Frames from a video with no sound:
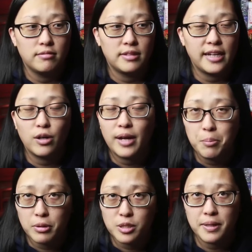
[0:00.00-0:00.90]
they are
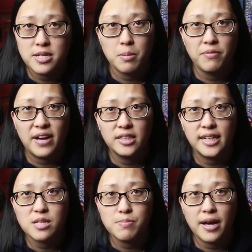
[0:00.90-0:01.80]
ambushed by some of
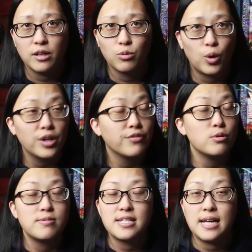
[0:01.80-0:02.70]
Valentine's men, one of
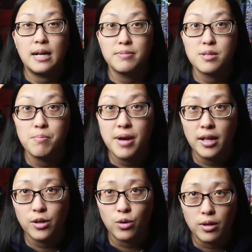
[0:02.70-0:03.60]
whom stabs
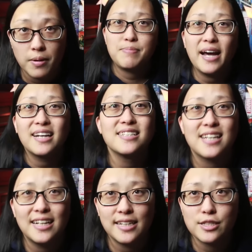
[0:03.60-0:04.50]
Meliorn. Back
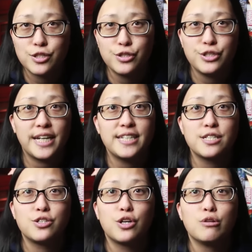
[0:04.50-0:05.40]
inside the Institute,
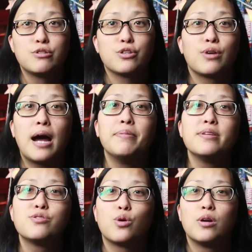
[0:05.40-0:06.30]
Jace goes to grab the
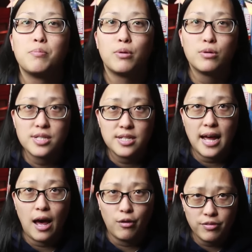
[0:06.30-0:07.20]
sword and pulls it
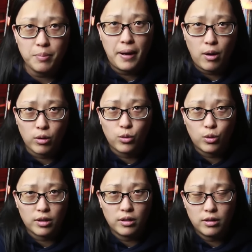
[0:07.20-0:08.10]
out of the power
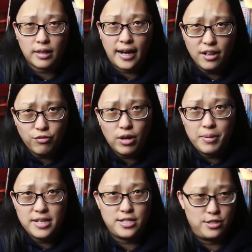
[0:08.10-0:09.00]
core, kind of
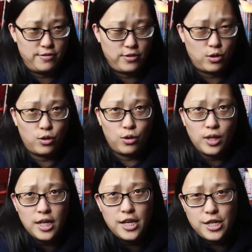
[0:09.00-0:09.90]
reminiscent of the whole,
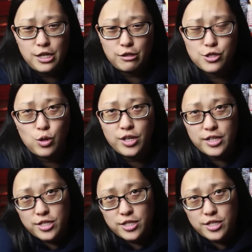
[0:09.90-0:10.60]
you know, sword in the